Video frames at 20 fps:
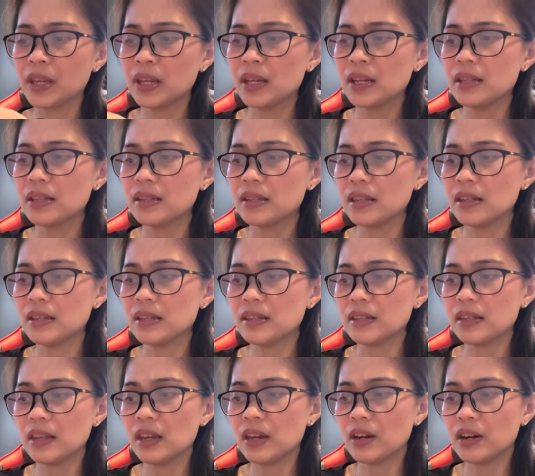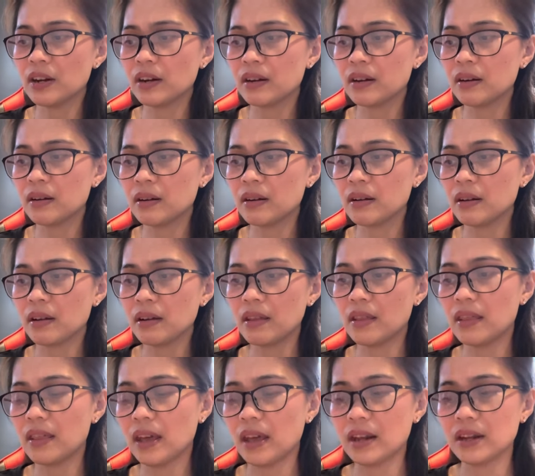Sincere
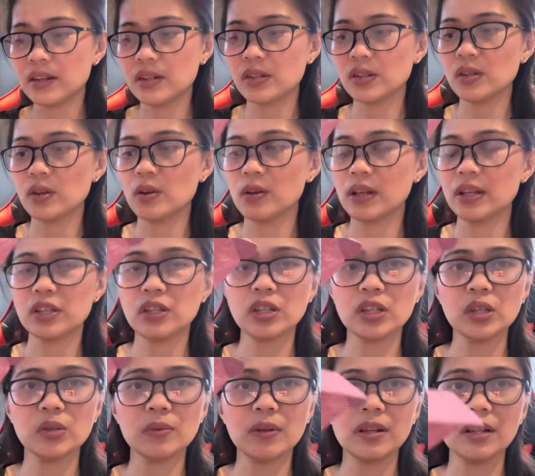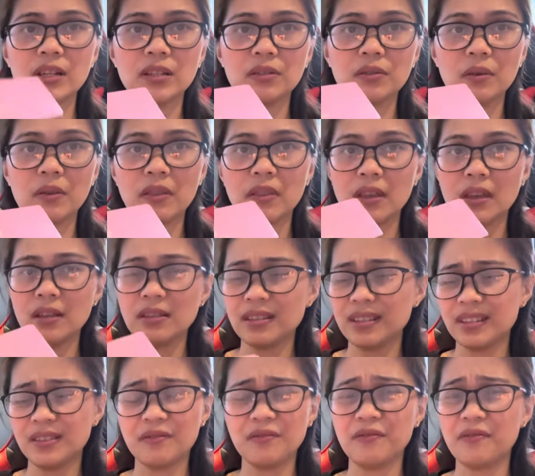then. So let's just quickly do this.
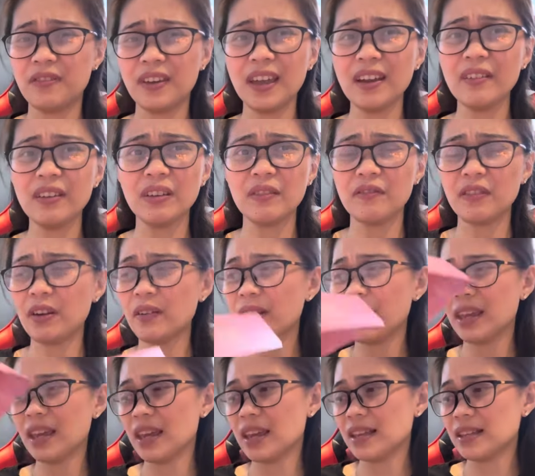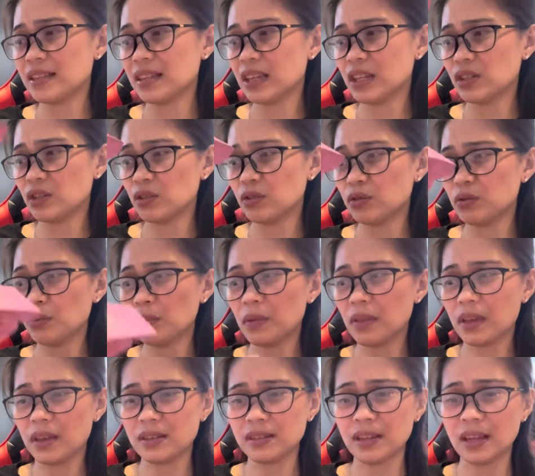It's very, very easy to do
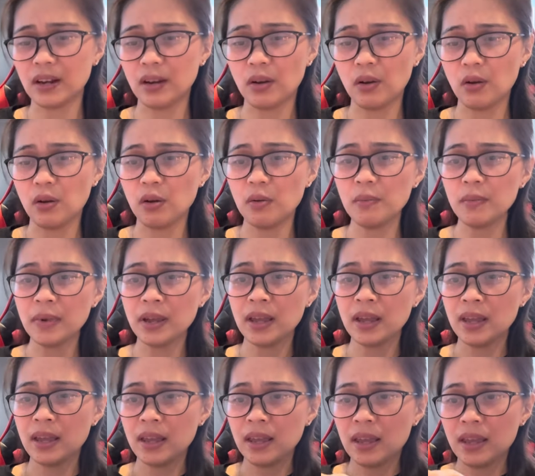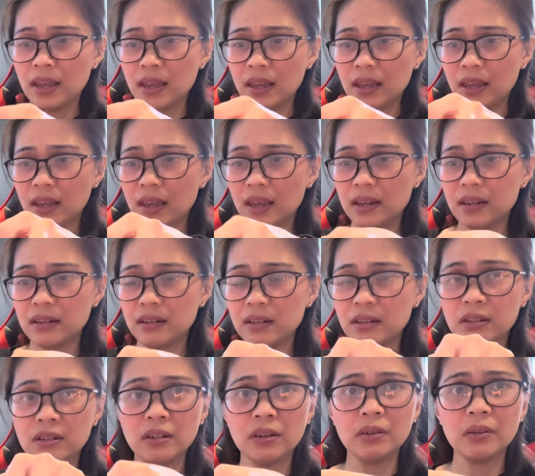this at home, and
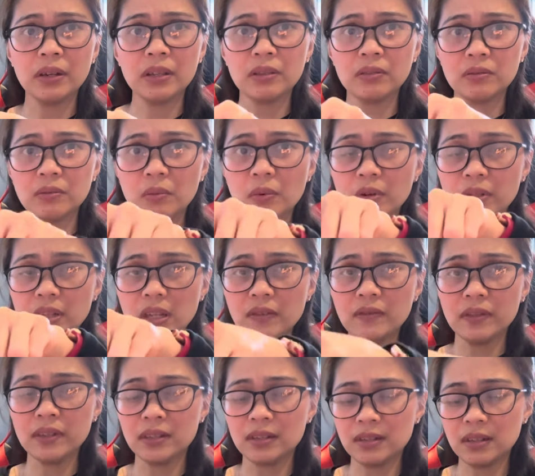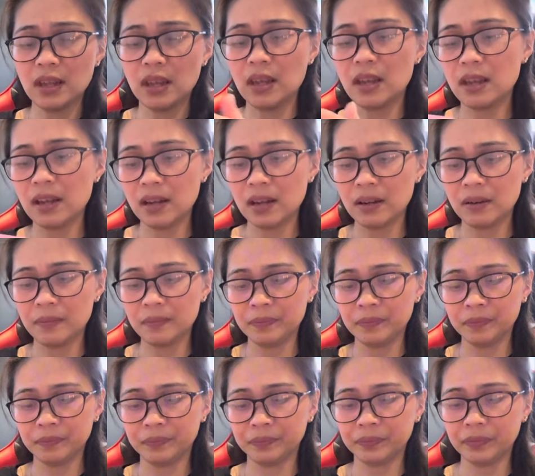you know, it won't even take
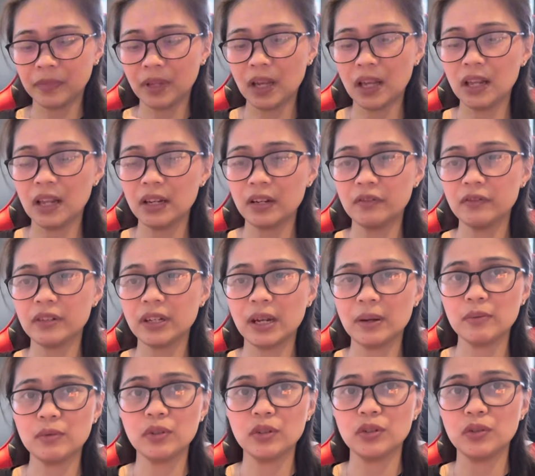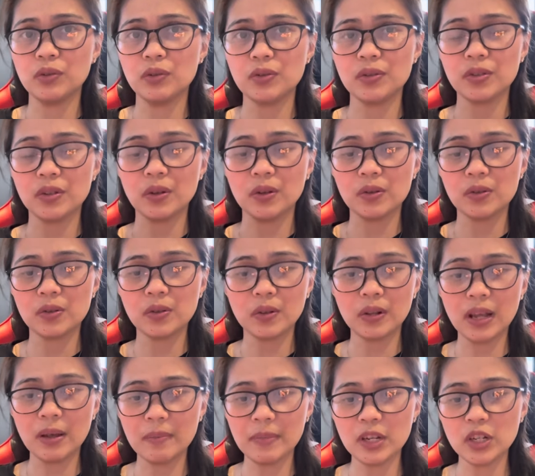a lot of time to do so. So
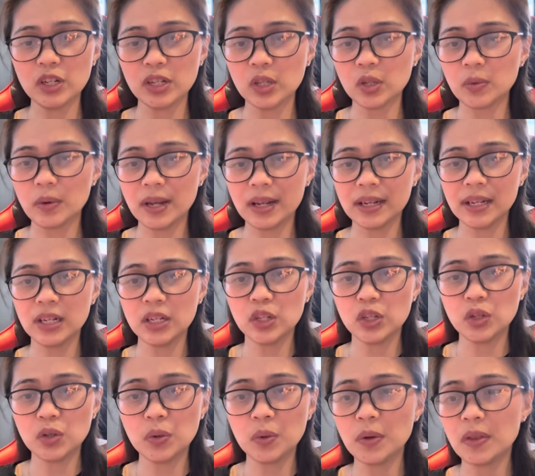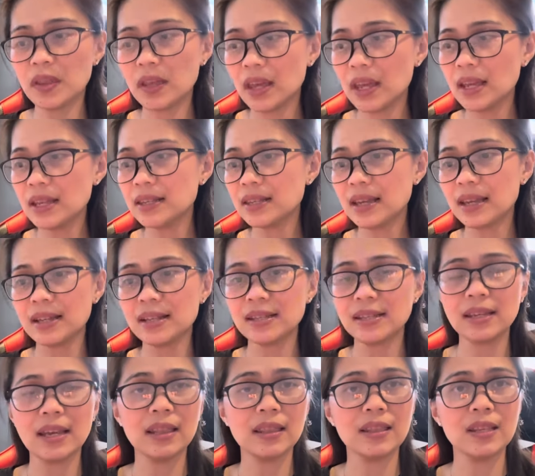let me just quickly do this and
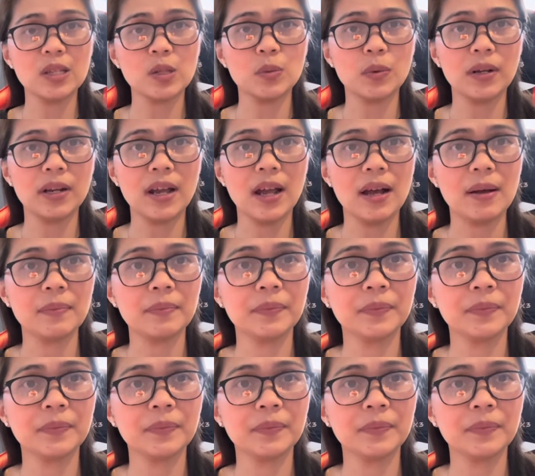set this one up.